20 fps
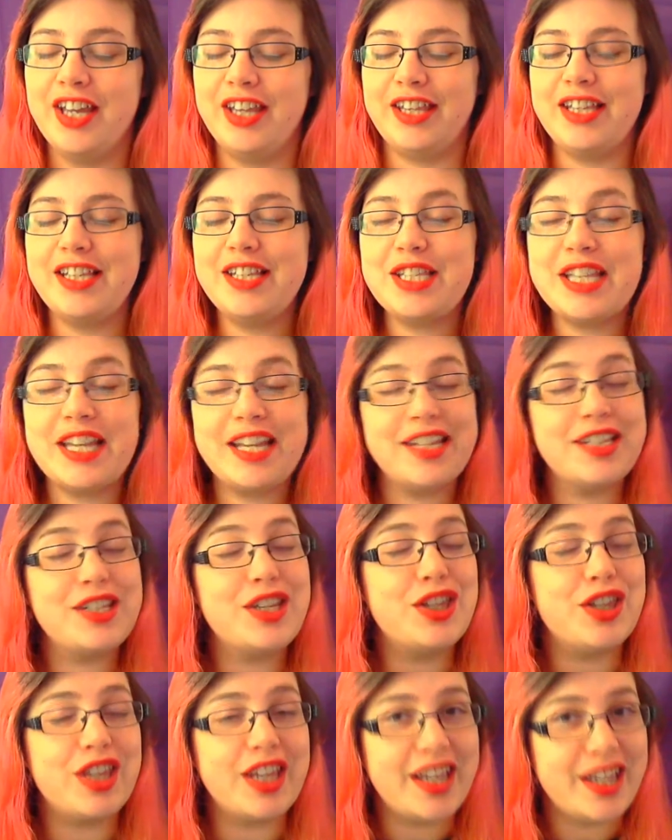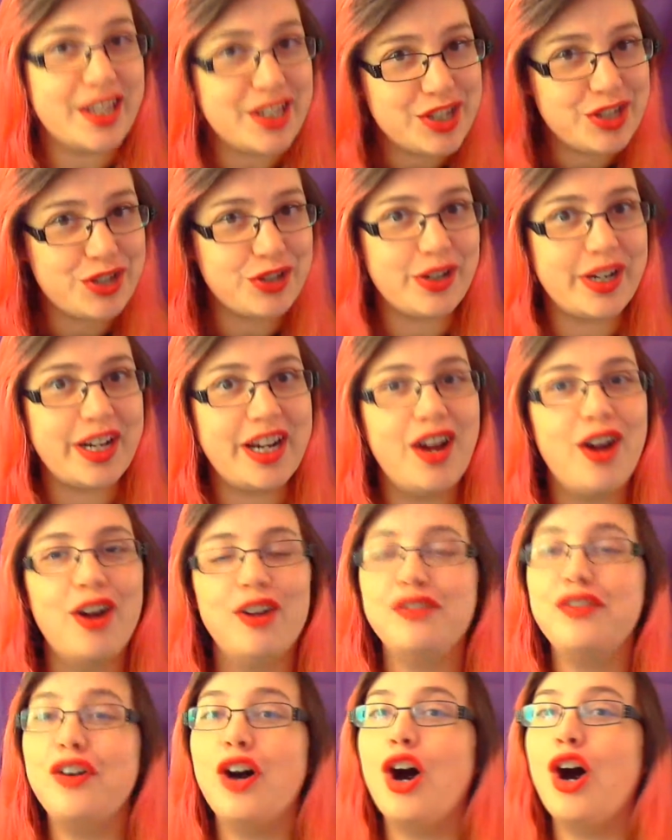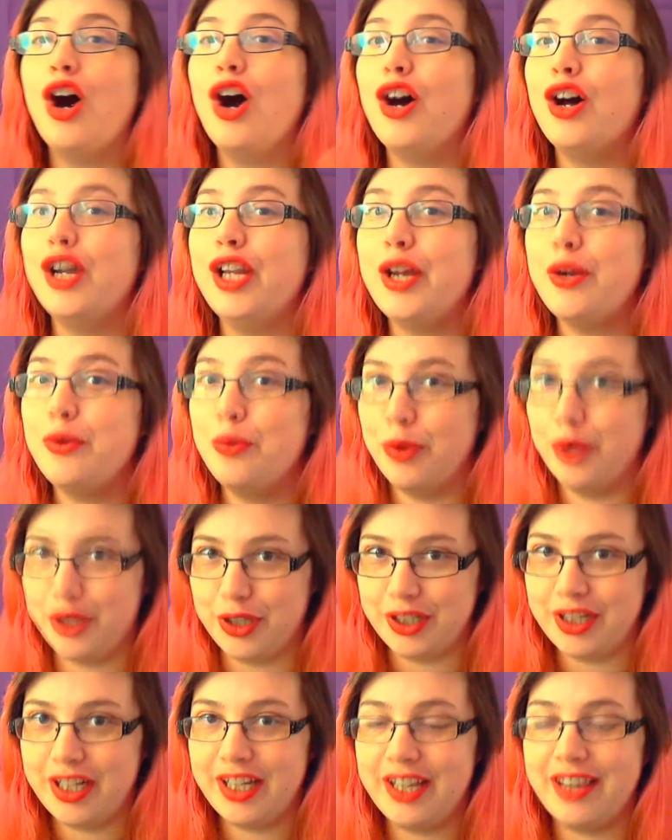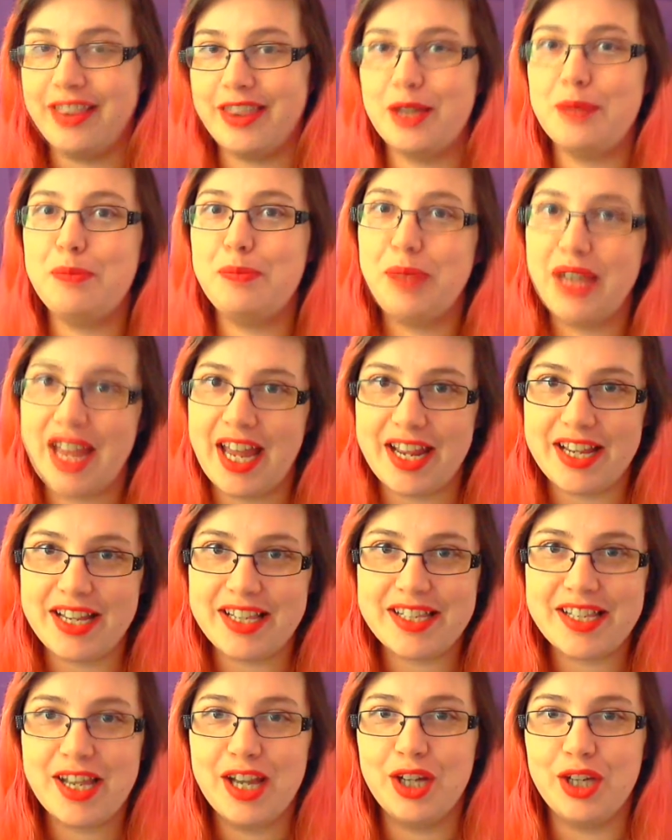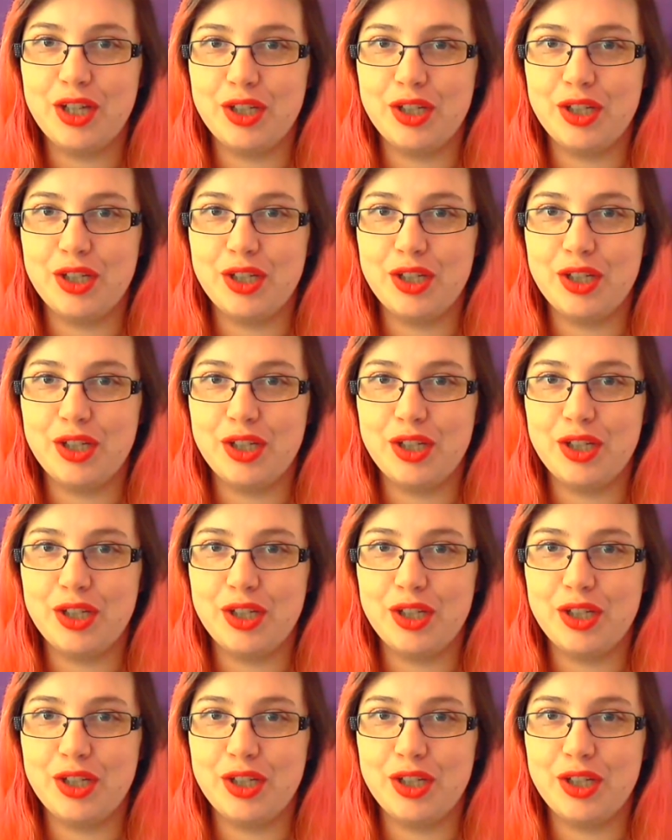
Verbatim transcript: this is the history of Hollywood, the place,